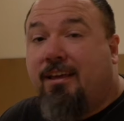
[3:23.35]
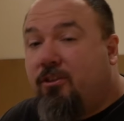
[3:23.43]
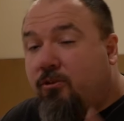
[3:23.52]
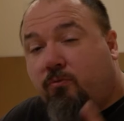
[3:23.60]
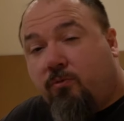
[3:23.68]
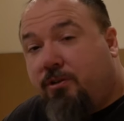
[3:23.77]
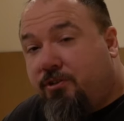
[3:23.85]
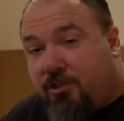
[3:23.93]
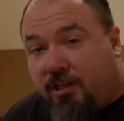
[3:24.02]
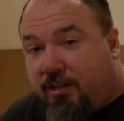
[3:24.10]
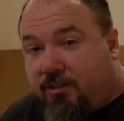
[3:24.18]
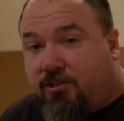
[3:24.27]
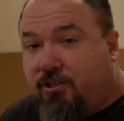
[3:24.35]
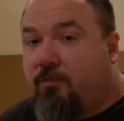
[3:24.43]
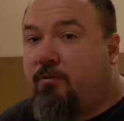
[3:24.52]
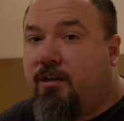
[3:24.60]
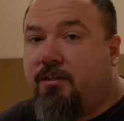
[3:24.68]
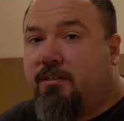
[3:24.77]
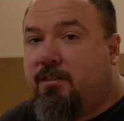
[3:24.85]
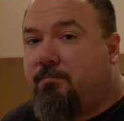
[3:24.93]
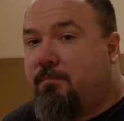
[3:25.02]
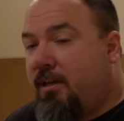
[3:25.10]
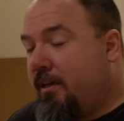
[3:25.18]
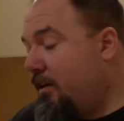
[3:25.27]
The one change though I did
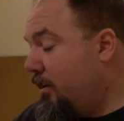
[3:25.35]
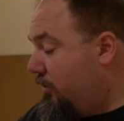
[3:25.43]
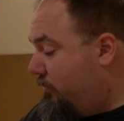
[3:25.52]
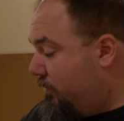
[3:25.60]
make